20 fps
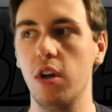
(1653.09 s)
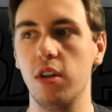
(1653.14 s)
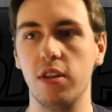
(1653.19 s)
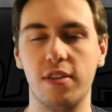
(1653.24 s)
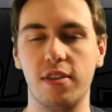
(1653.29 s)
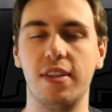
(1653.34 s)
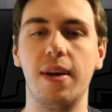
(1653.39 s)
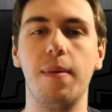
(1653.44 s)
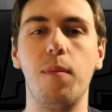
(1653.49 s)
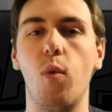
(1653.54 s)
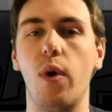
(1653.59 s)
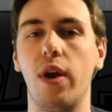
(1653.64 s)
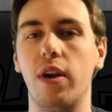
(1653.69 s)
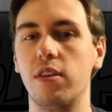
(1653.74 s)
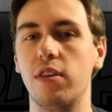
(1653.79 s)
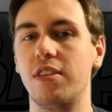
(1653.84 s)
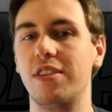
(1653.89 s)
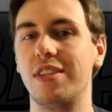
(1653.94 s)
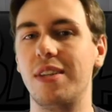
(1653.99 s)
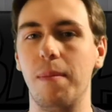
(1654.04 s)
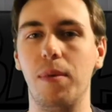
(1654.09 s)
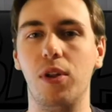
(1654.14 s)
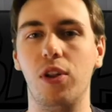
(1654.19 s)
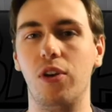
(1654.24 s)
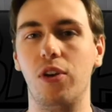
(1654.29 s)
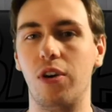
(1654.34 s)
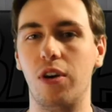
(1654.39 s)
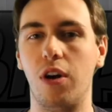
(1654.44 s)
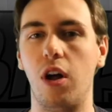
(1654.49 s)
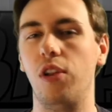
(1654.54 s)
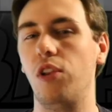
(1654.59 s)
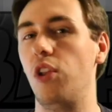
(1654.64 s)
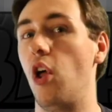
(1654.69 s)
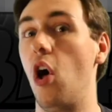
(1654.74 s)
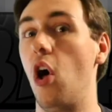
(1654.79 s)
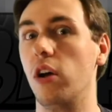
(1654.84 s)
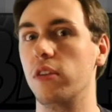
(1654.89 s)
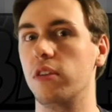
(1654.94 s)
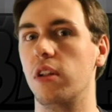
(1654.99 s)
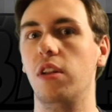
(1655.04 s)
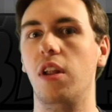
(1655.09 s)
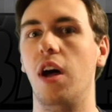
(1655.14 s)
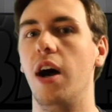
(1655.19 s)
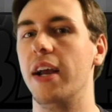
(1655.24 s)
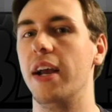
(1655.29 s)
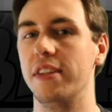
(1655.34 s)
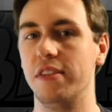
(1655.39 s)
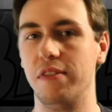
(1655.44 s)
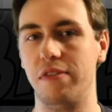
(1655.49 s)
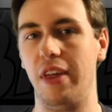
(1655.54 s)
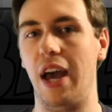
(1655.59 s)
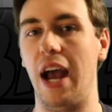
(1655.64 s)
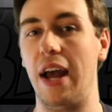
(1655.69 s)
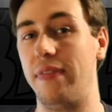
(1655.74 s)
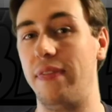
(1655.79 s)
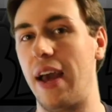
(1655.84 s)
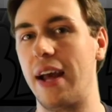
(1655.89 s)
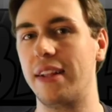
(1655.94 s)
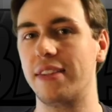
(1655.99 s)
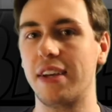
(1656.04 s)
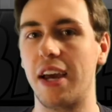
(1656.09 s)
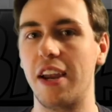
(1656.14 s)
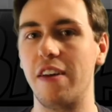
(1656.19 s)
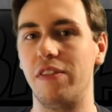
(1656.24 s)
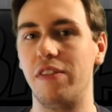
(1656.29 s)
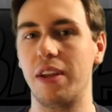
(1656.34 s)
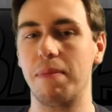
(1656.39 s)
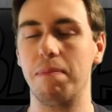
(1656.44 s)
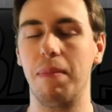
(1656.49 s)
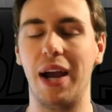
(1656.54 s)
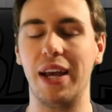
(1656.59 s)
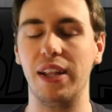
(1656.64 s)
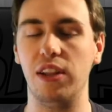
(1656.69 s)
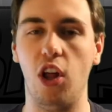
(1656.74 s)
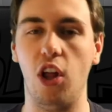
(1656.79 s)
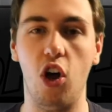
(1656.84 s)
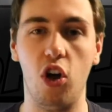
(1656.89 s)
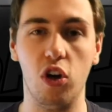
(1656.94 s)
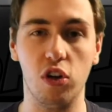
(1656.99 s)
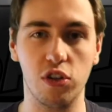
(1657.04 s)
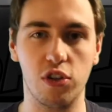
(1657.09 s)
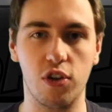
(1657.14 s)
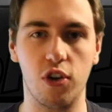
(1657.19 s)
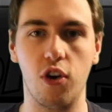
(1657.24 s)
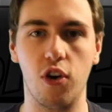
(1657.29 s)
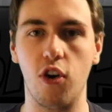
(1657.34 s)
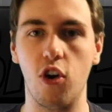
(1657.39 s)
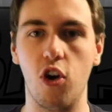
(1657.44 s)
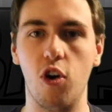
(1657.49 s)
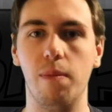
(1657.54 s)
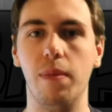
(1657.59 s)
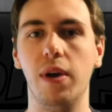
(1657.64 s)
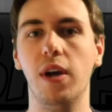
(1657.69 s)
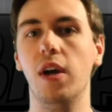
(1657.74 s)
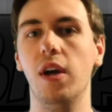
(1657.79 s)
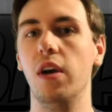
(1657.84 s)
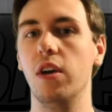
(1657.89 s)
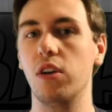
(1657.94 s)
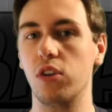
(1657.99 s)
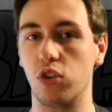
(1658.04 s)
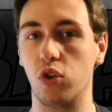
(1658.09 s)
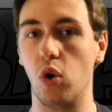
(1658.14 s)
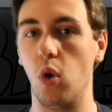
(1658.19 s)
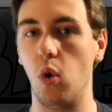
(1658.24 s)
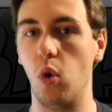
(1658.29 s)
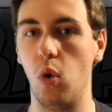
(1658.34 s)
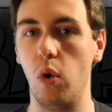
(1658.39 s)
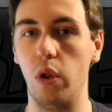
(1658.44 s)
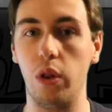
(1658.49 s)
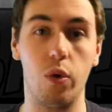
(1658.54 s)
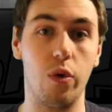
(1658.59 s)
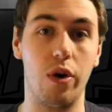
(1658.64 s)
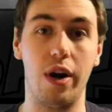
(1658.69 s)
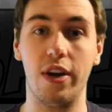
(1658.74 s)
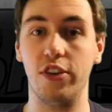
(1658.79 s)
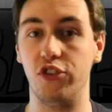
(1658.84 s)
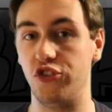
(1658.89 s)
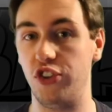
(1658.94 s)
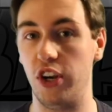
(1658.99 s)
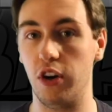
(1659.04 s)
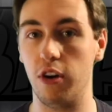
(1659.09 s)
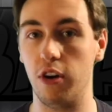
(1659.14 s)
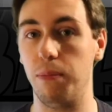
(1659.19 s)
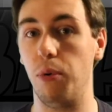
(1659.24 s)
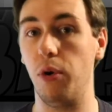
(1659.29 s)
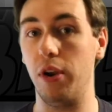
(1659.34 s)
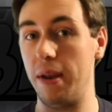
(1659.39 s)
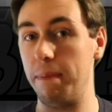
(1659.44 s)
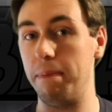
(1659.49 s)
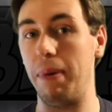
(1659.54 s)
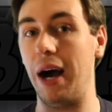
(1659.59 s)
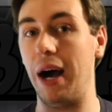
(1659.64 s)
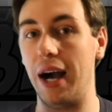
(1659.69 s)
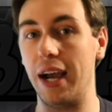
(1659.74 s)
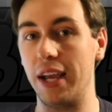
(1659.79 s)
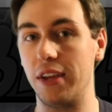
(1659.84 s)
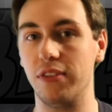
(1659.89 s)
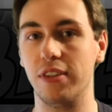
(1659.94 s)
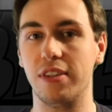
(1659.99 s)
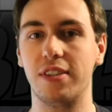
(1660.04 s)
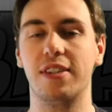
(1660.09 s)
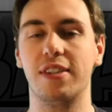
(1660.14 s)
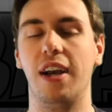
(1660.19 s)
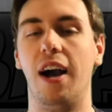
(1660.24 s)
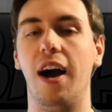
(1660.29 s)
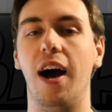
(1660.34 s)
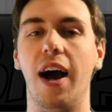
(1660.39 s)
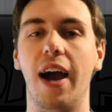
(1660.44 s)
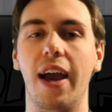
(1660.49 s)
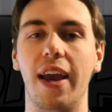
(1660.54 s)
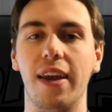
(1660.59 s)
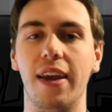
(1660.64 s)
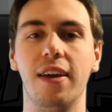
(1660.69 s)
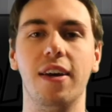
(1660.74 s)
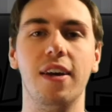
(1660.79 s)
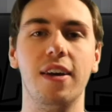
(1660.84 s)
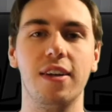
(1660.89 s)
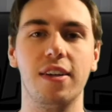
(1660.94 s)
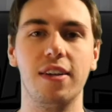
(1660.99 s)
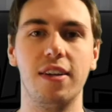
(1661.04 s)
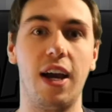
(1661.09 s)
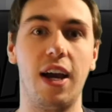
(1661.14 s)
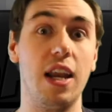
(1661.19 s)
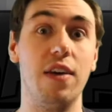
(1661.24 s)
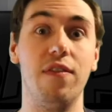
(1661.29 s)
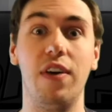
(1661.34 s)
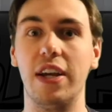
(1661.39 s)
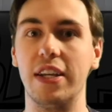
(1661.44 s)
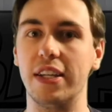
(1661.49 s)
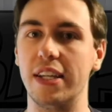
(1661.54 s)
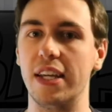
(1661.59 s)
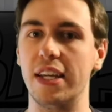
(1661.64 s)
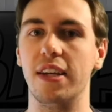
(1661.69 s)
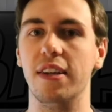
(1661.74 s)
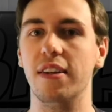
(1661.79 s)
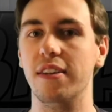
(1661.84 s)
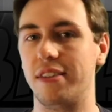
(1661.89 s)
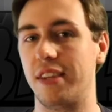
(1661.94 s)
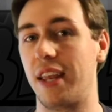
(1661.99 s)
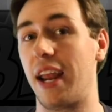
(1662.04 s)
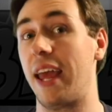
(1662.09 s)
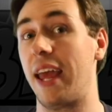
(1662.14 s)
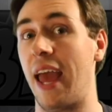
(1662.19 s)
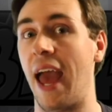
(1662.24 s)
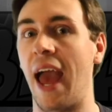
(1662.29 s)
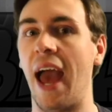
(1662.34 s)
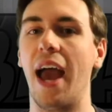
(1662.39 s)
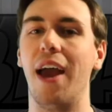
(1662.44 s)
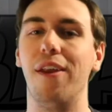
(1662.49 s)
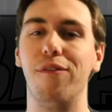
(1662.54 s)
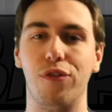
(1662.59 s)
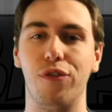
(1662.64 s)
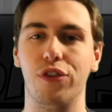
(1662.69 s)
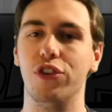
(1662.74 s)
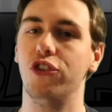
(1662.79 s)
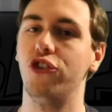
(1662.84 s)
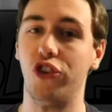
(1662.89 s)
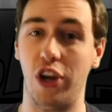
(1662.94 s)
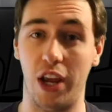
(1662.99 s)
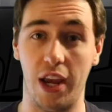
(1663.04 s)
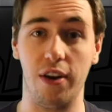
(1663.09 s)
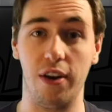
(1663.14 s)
Somewhere similar along the lines of that. That's kind of, like, my long-term goal, or as Jared put it, pie in the sky kind of ideas that I had for this channel.